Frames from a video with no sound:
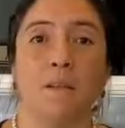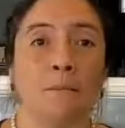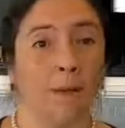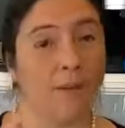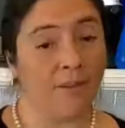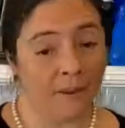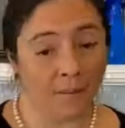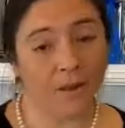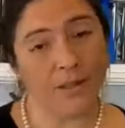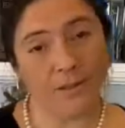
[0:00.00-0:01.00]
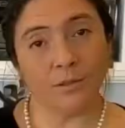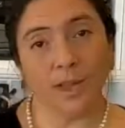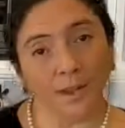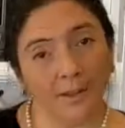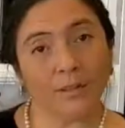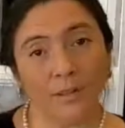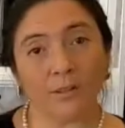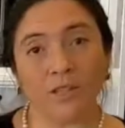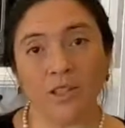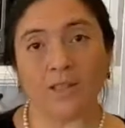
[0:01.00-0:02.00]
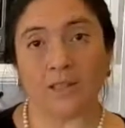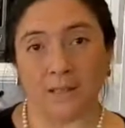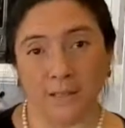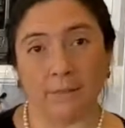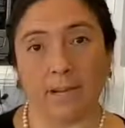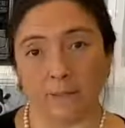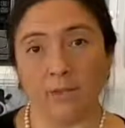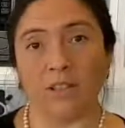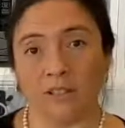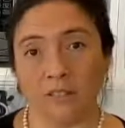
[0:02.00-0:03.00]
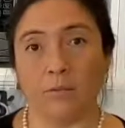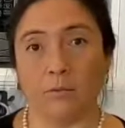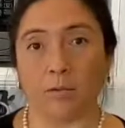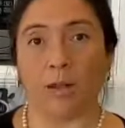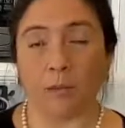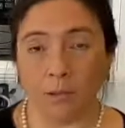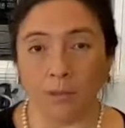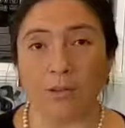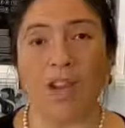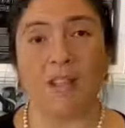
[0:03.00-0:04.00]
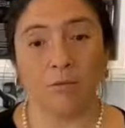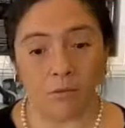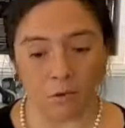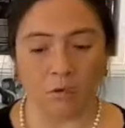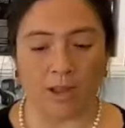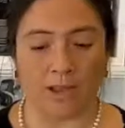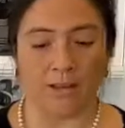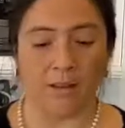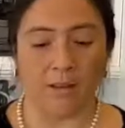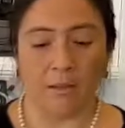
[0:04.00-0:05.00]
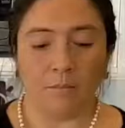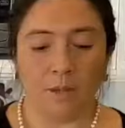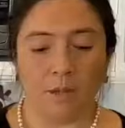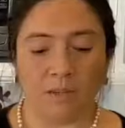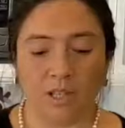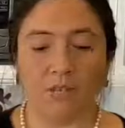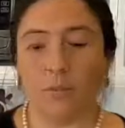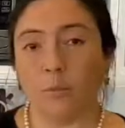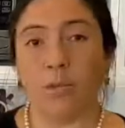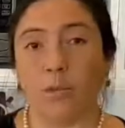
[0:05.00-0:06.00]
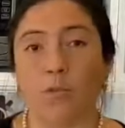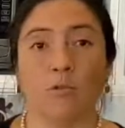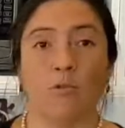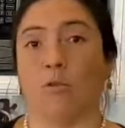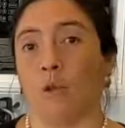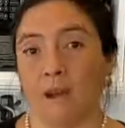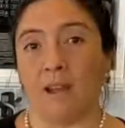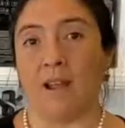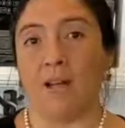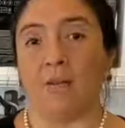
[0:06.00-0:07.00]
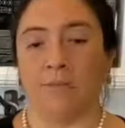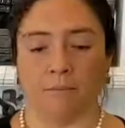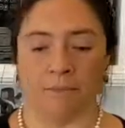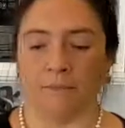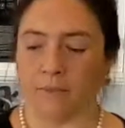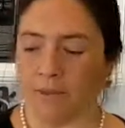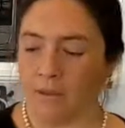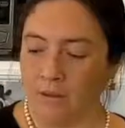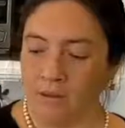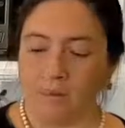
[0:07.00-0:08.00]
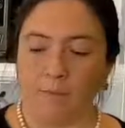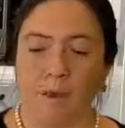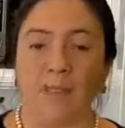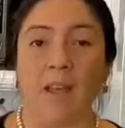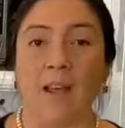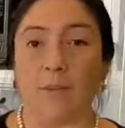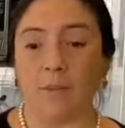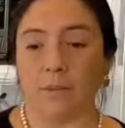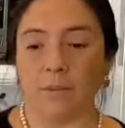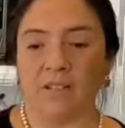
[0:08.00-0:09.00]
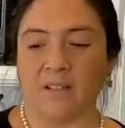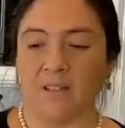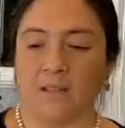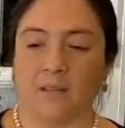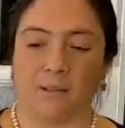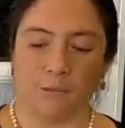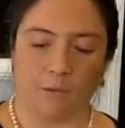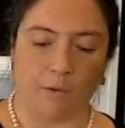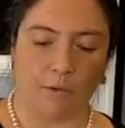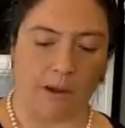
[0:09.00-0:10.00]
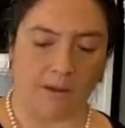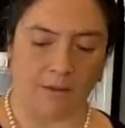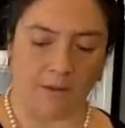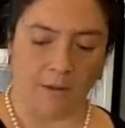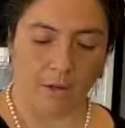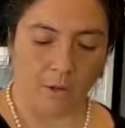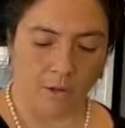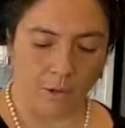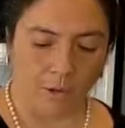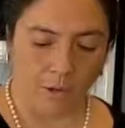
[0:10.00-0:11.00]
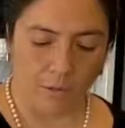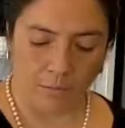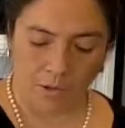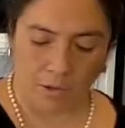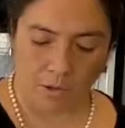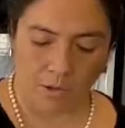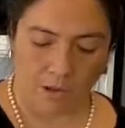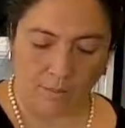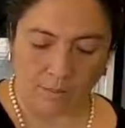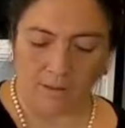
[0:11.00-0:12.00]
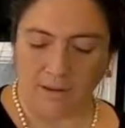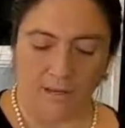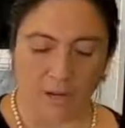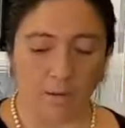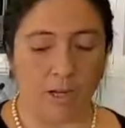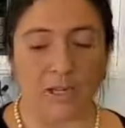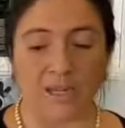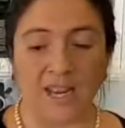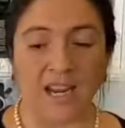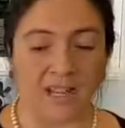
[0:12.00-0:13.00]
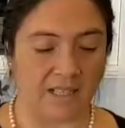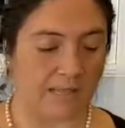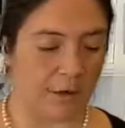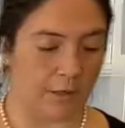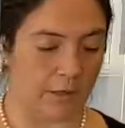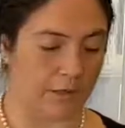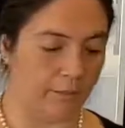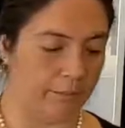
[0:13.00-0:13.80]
But if I want to, I can use this and the bread will still work. I want you guys to know that because this could be used right now. But I want to make the starter. Alright, so I'm going to measure up and I'm going to create a starter.